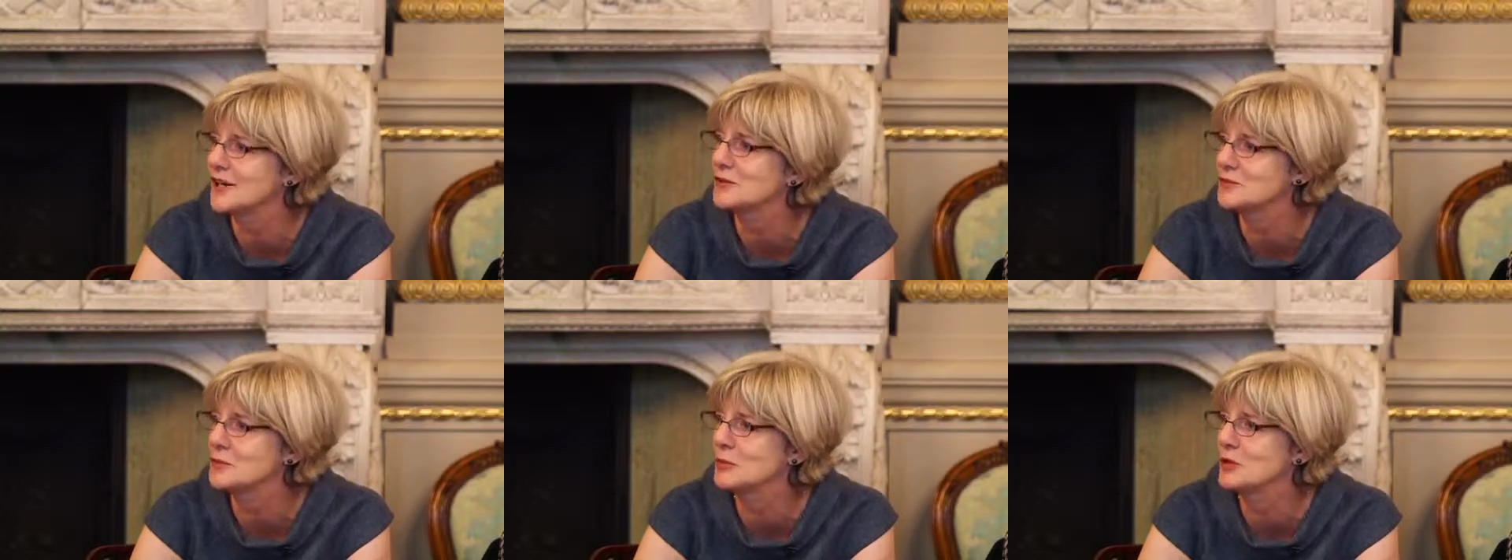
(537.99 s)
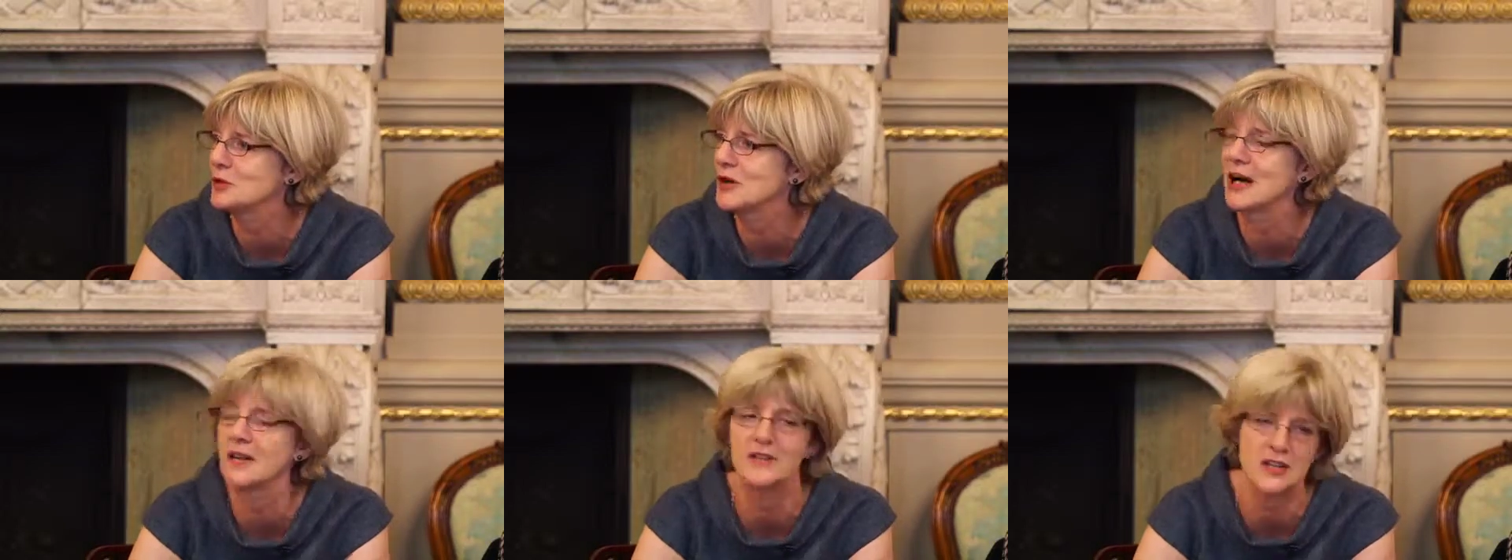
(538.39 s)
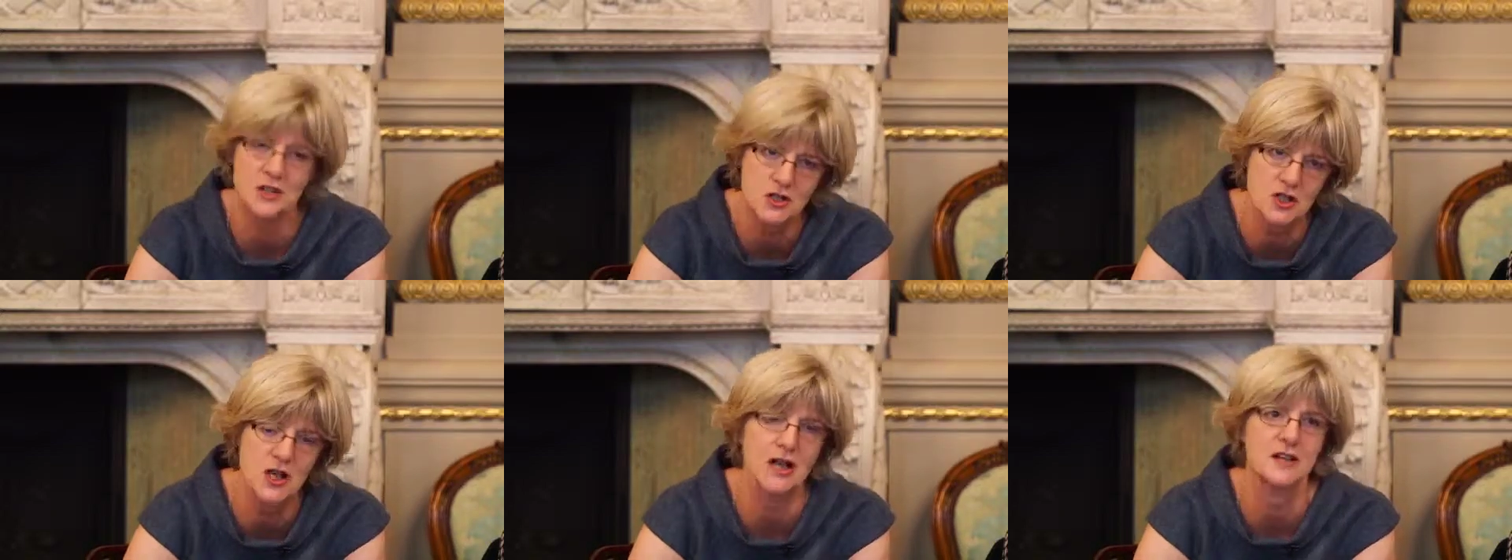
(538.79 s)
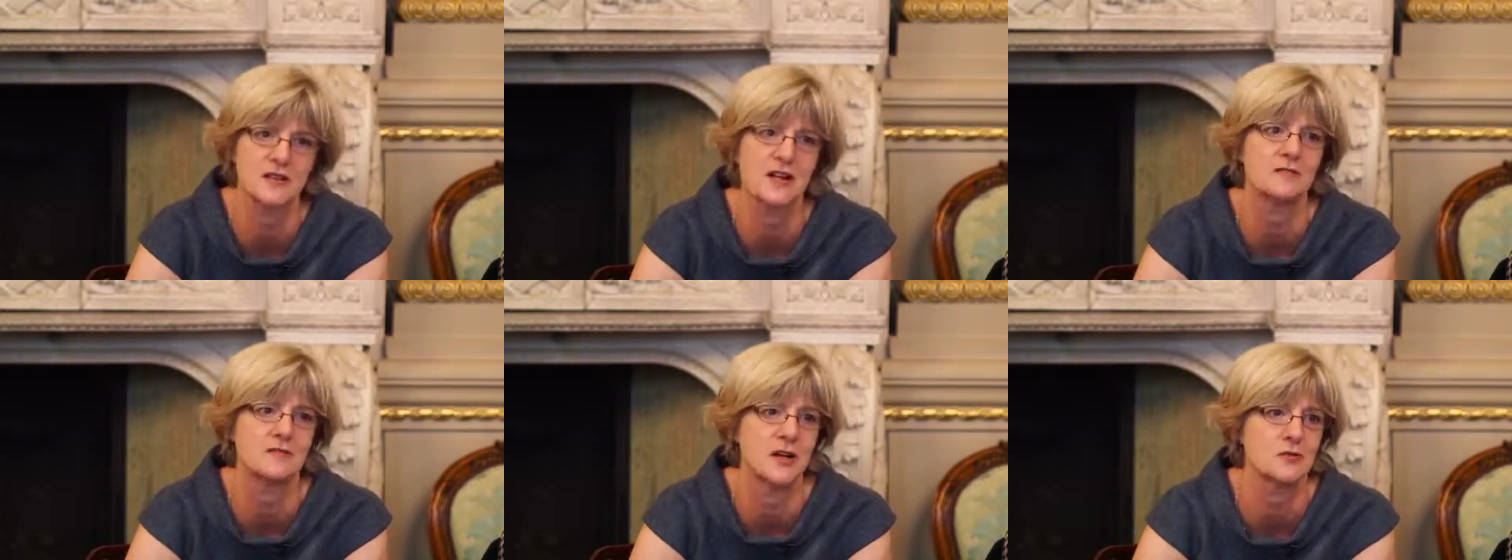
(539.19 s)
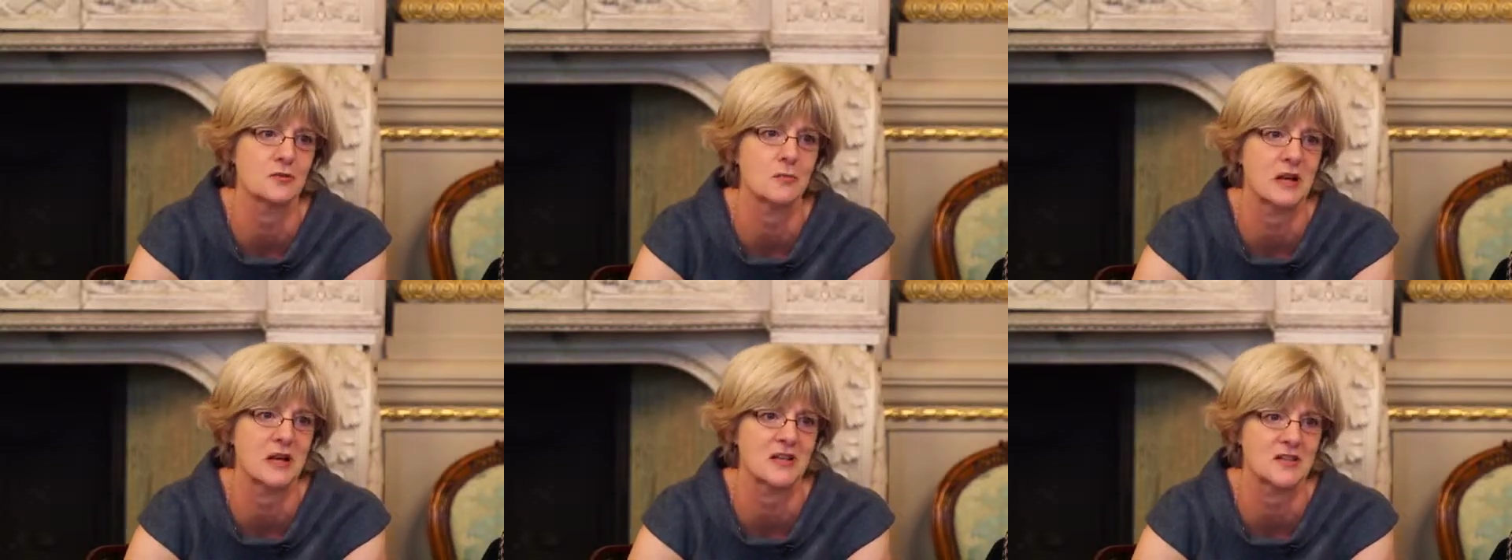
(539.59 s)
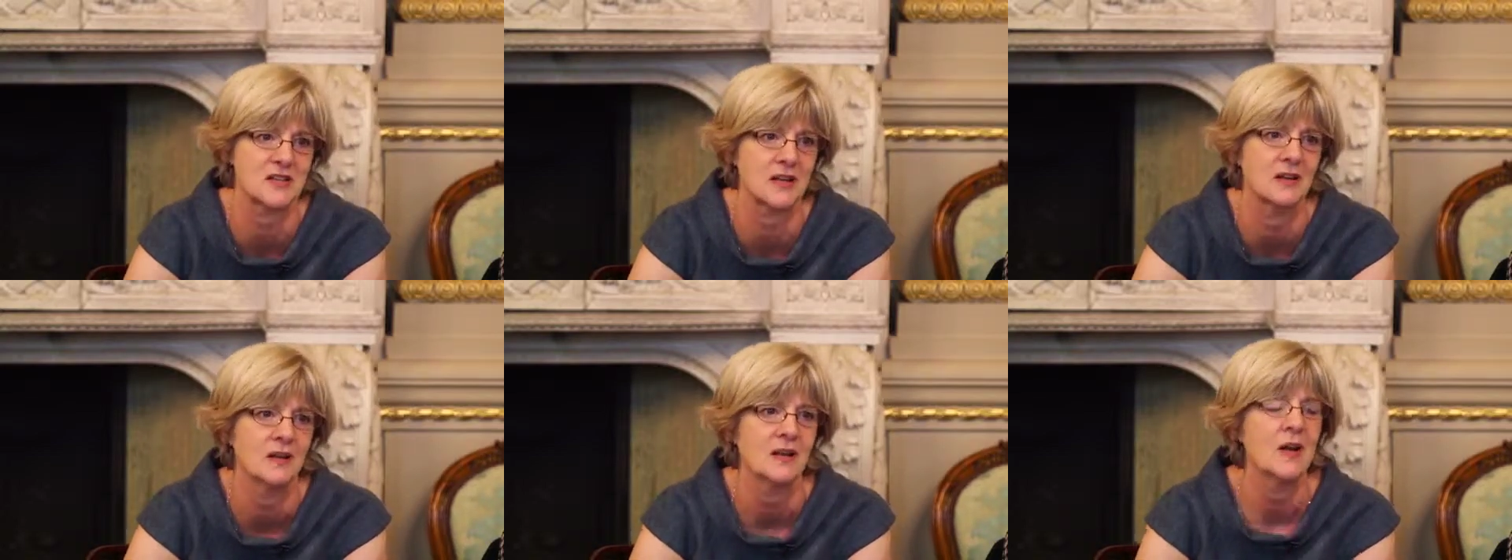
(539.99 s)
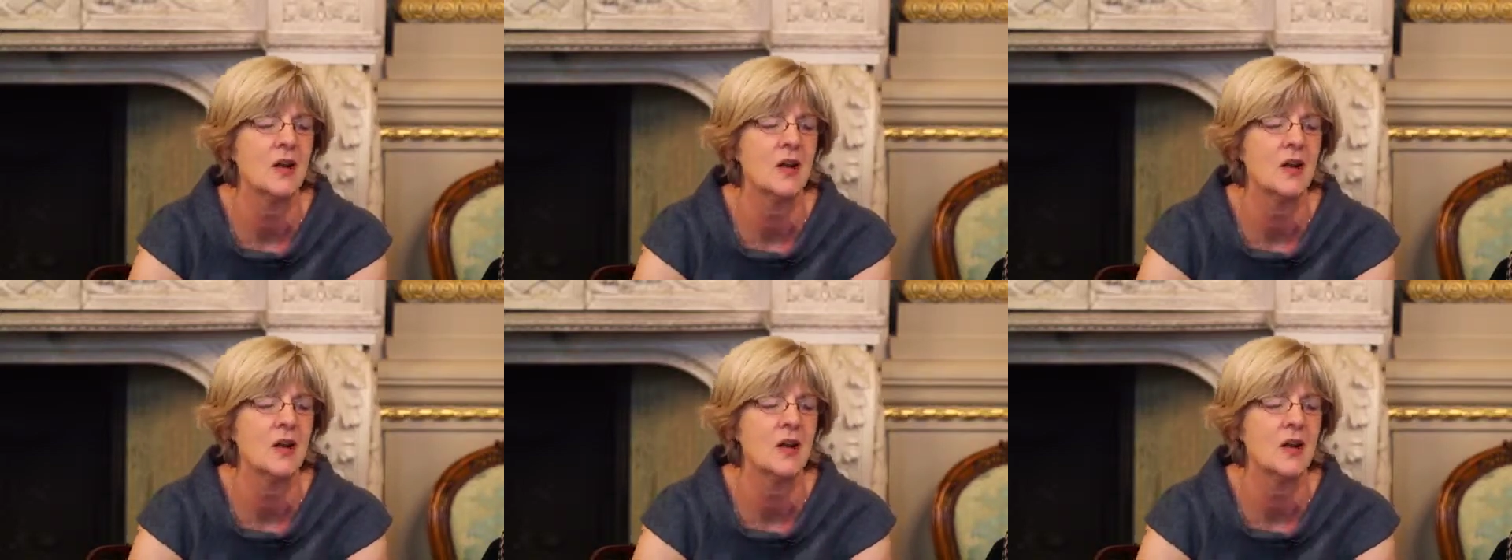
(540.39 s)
vulnerable, and they shared that vulnerability.